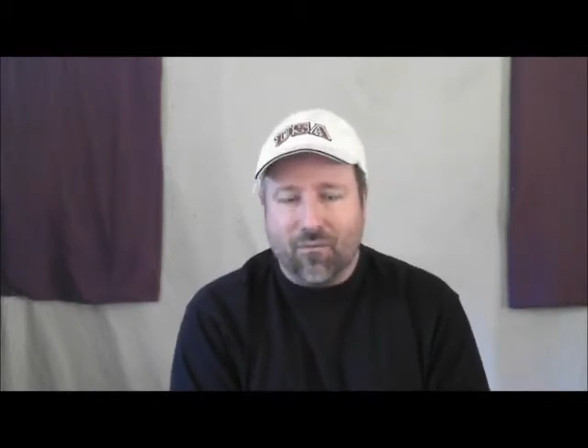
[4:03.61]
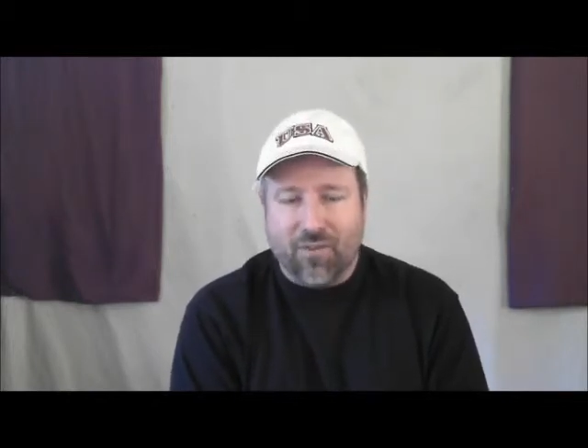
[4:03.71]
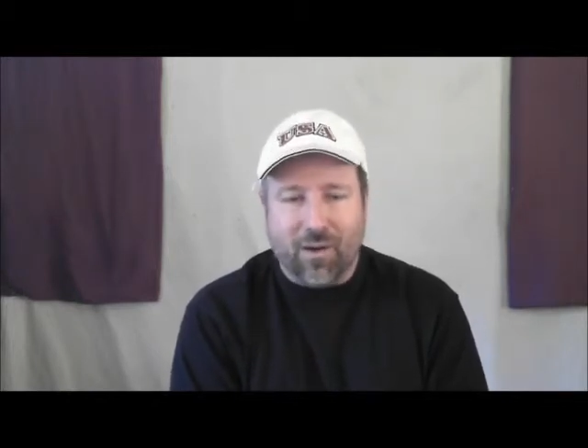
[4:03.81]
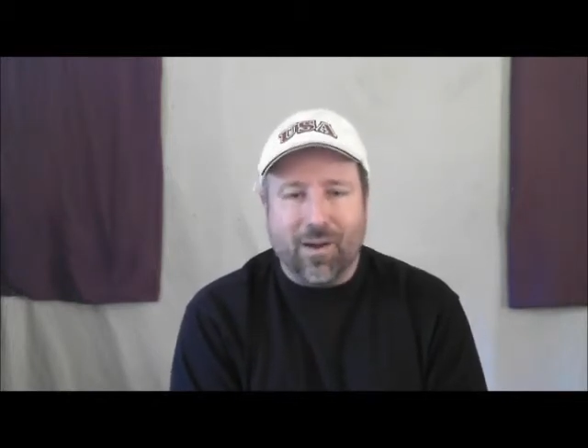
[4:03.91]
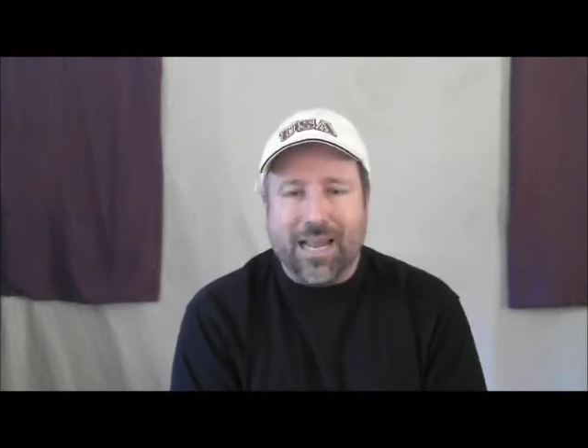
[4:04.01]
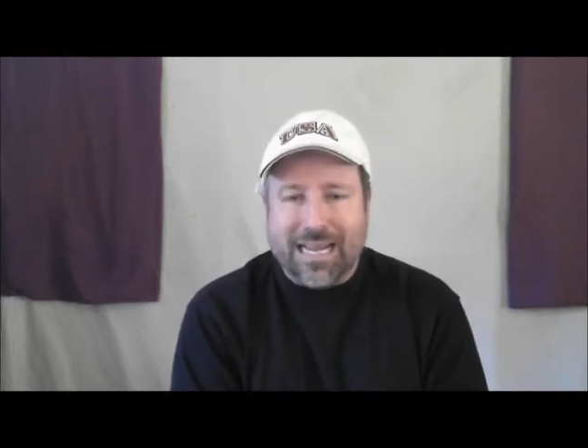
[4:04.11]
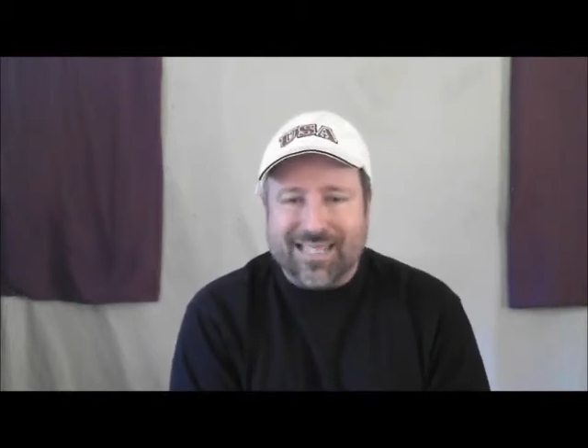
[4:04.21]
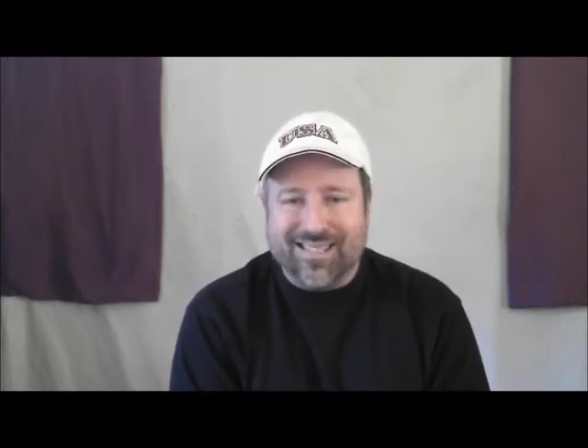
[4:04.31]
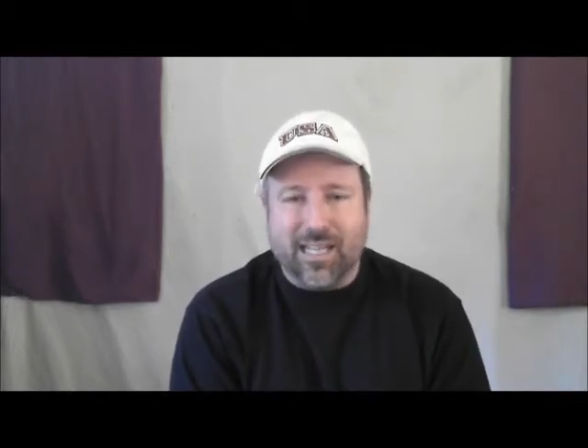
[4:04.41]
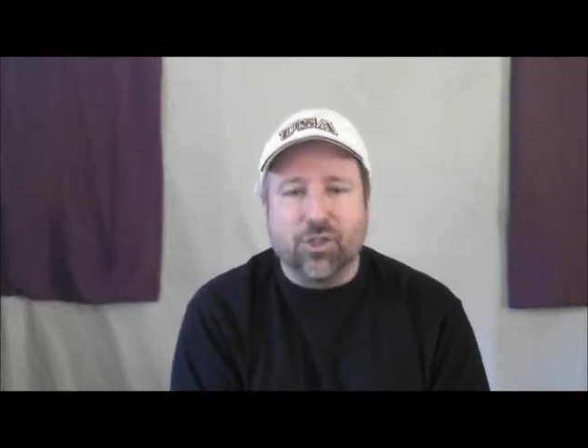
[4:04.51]
very
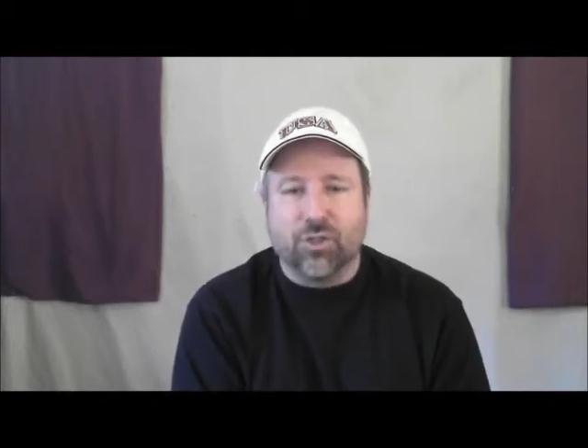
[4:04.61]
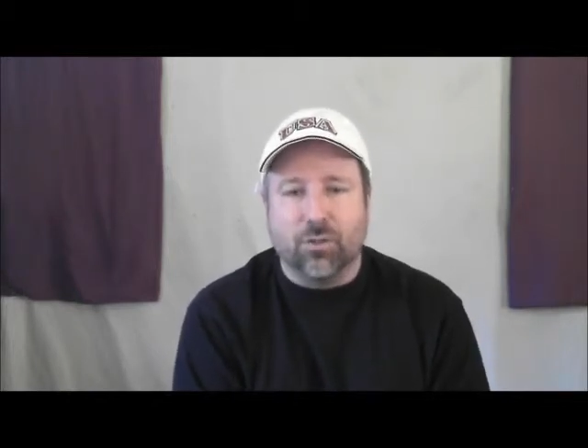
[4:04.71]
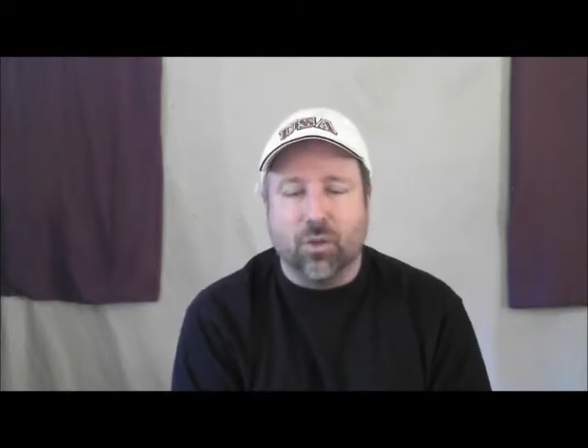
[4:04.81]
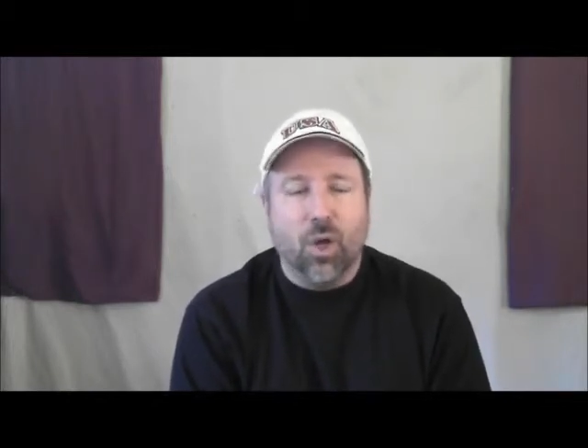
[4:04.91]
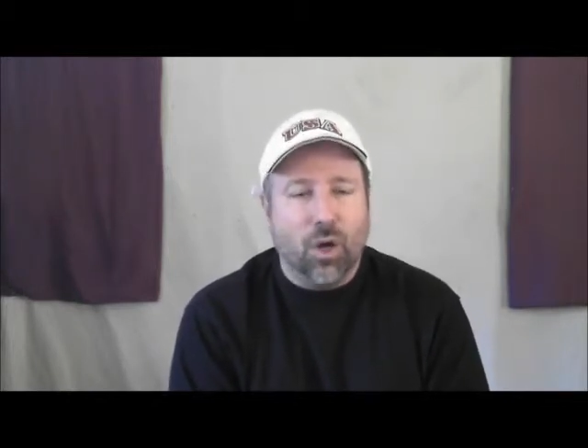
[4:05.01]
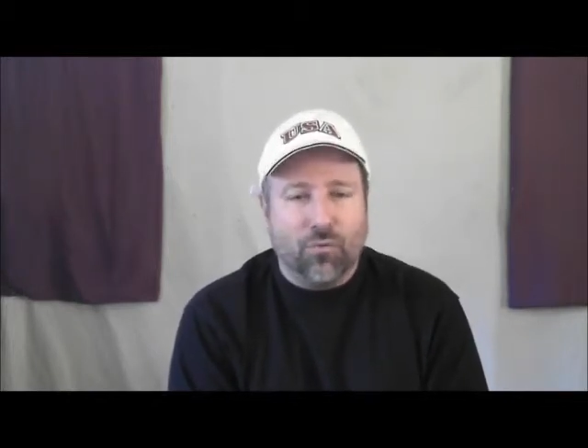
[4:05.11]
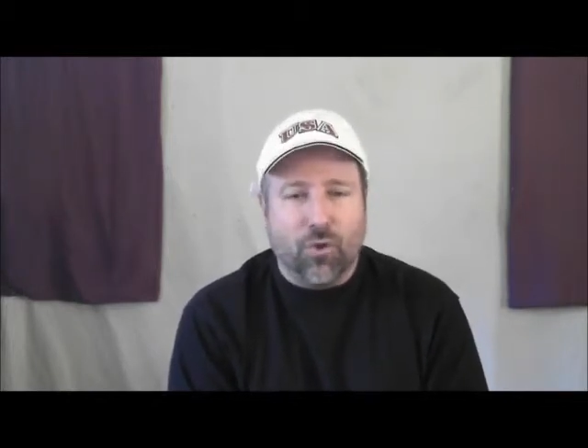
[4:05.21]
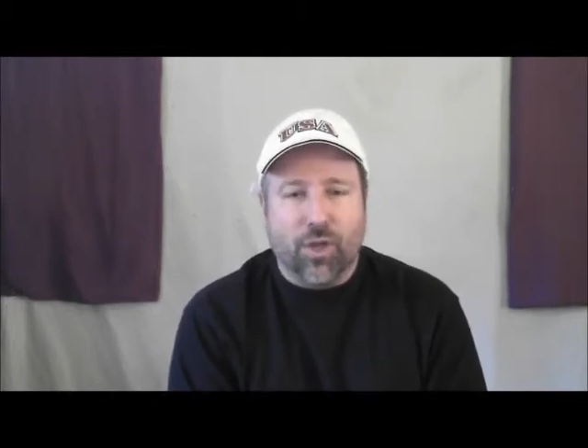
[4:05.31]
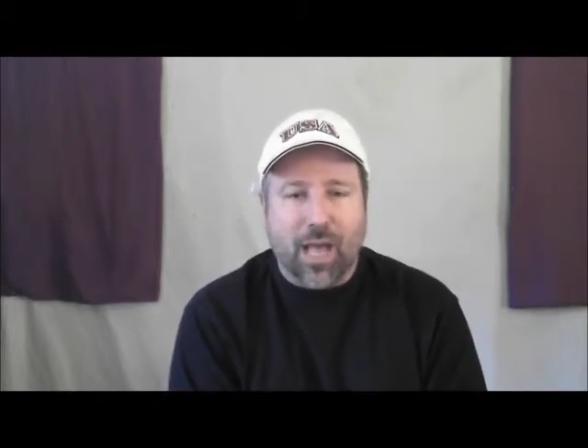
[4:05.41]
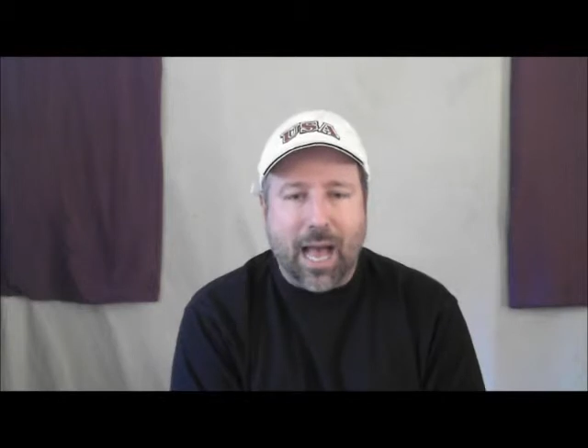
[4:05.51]
essential
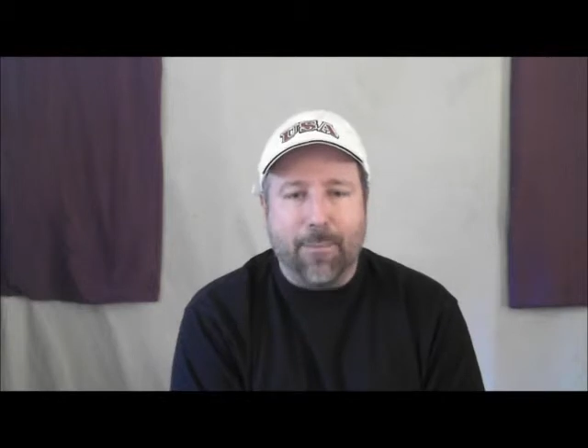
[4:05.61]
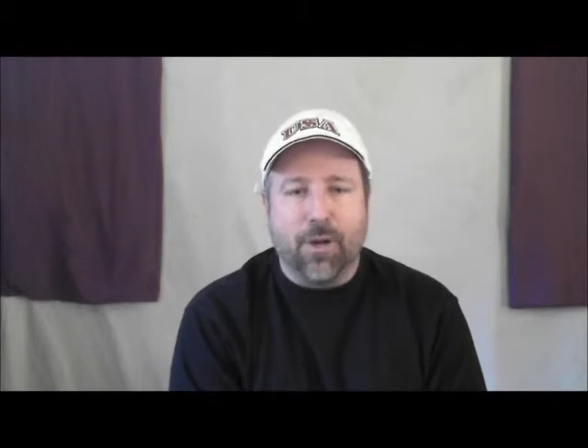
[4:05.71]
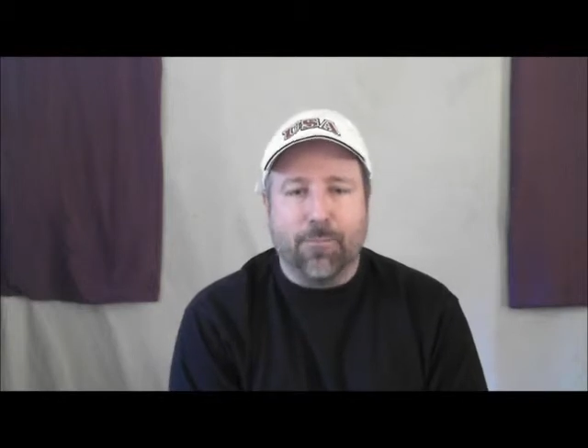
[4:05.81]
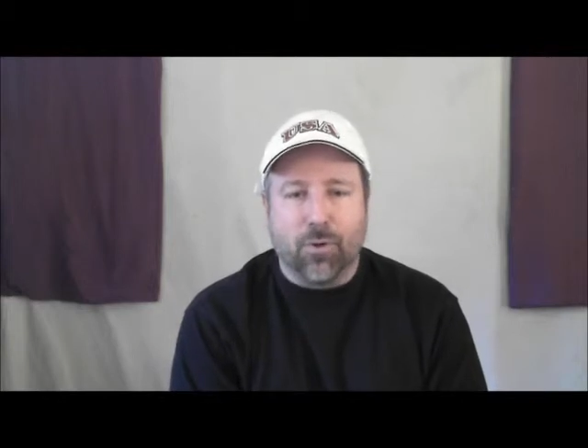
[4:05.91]
for the common